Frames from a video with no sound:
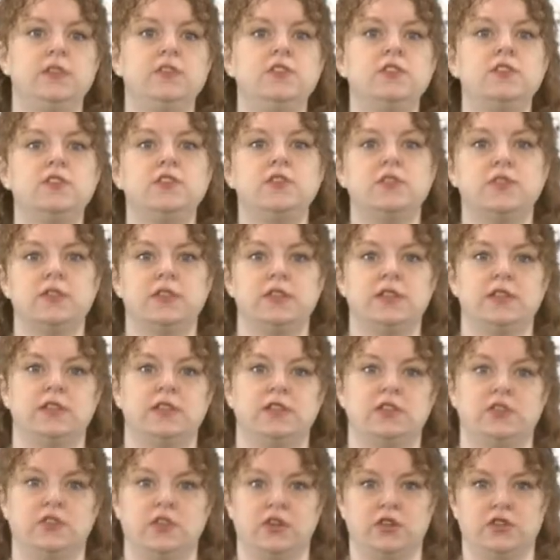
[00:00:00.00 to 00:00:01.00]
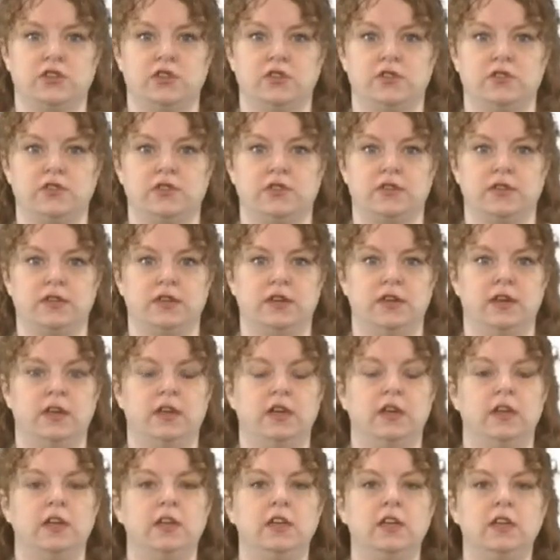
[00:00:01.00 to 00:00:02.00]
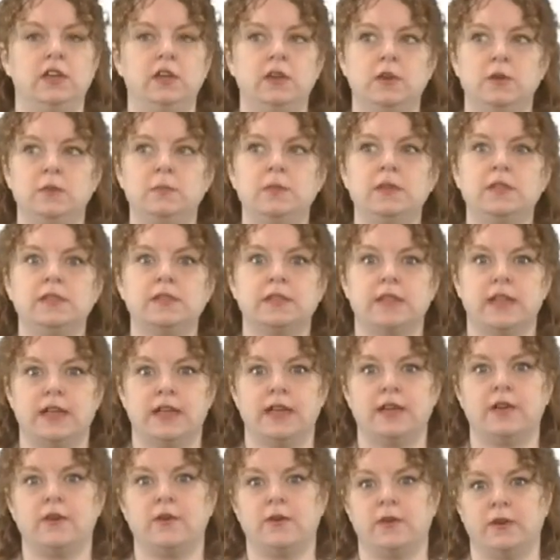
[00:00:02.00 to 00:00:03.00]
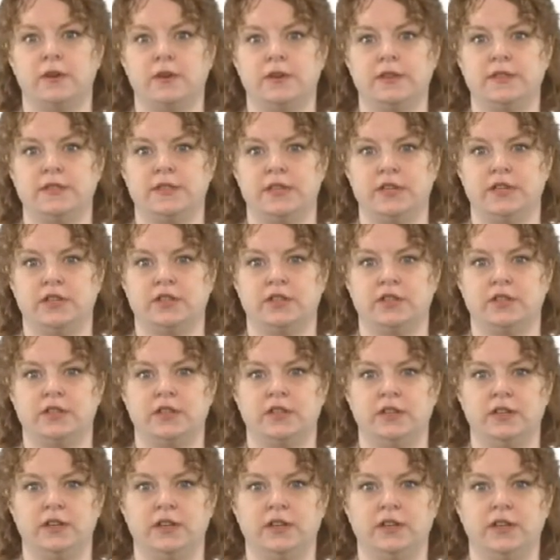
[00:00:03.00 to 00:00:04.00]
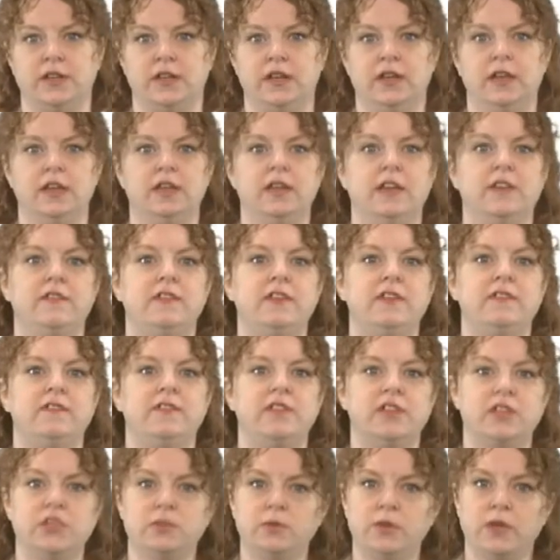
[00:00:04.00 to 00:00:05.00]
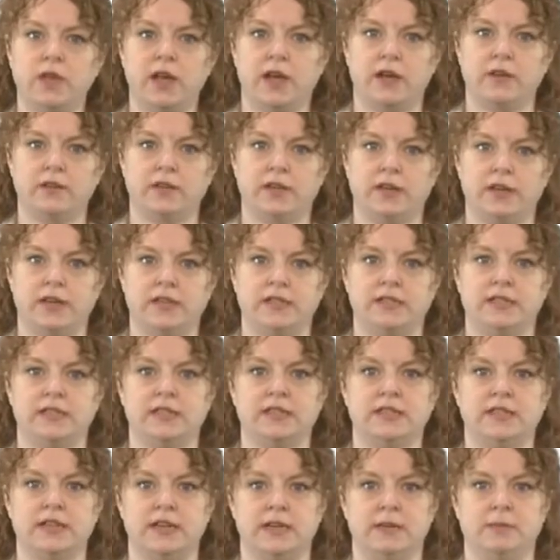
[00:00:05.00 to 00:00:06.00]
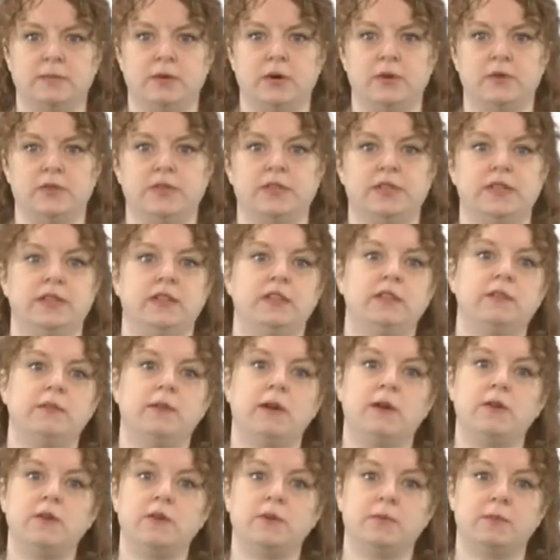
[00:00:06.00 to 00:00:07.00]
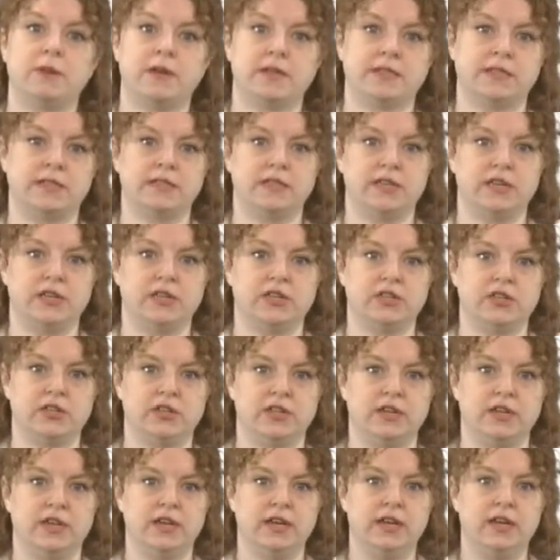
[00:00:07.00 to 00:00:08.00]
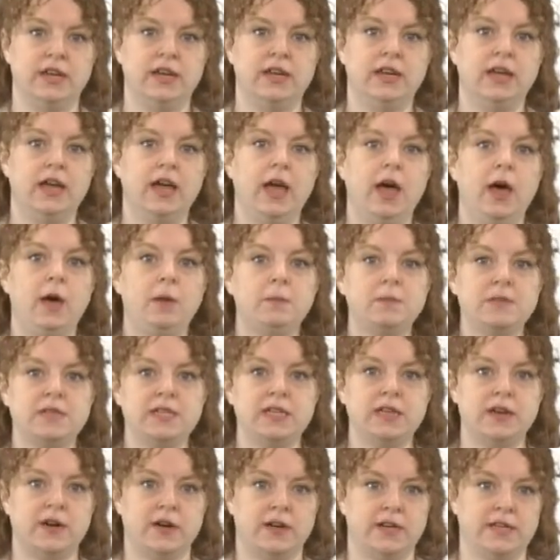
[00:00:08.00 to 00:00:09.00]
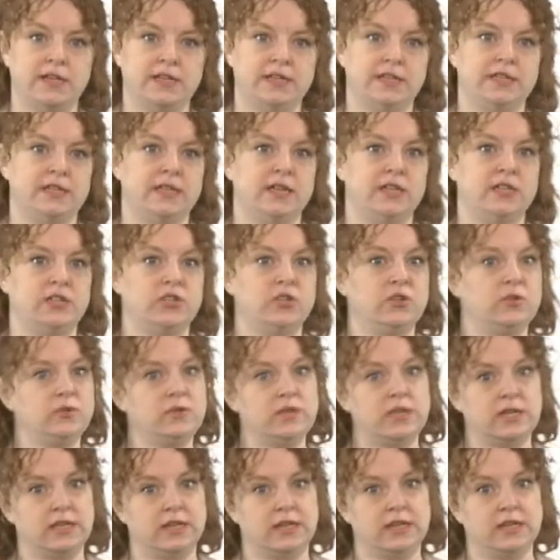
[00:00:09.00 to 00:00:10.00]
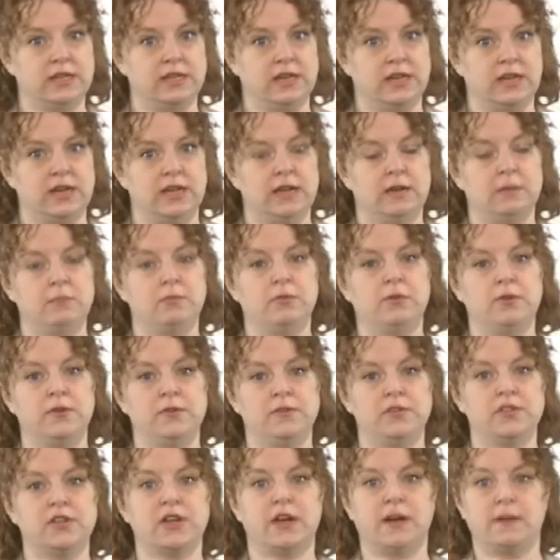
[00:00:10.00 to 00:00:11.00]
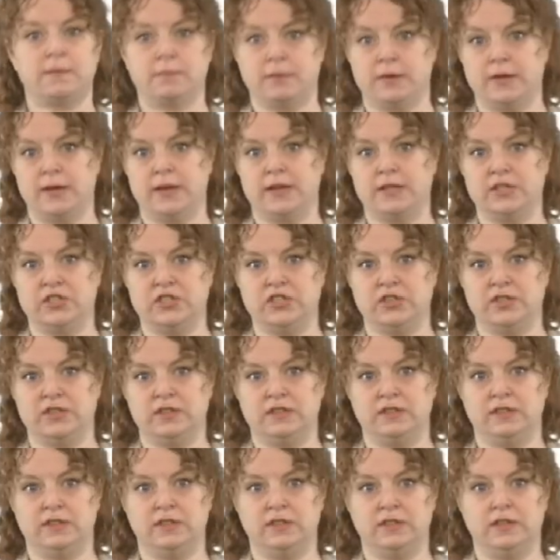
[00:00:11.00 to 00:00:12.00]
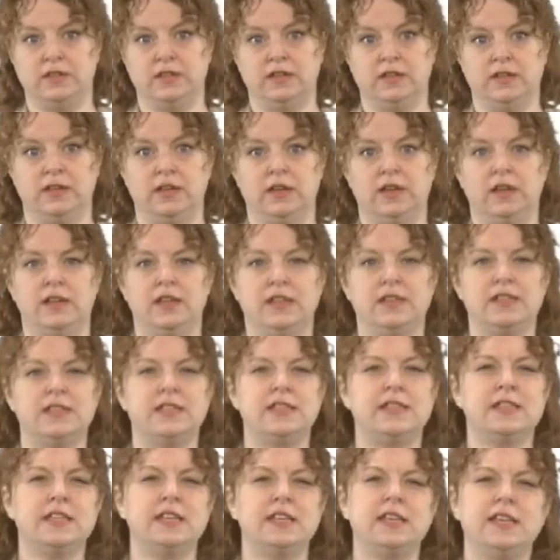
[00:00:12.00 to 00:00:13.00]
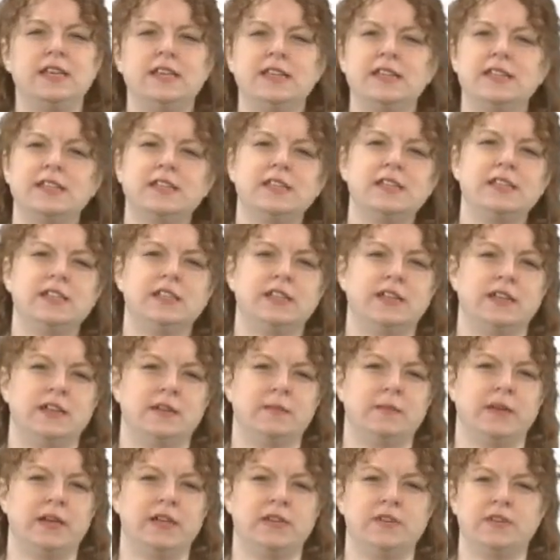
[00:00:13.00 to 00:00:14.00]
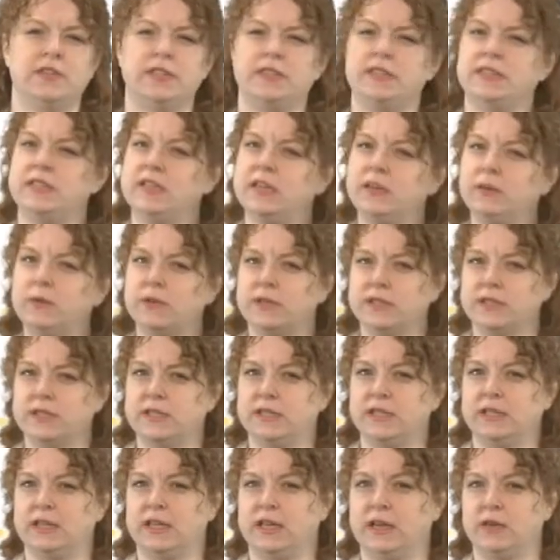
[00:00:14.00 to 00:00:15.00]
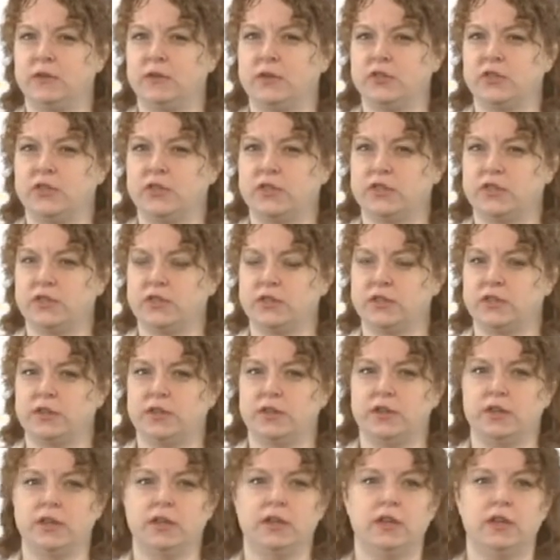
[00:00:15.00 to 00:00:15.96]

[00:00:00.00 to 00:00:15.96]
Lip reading: Introducing the structures. Humans like organization. Giving visual outlines and signposting throughout your presentation helps the audience stay tuned in and improves comprehension. This is easily done by using sequencing languages.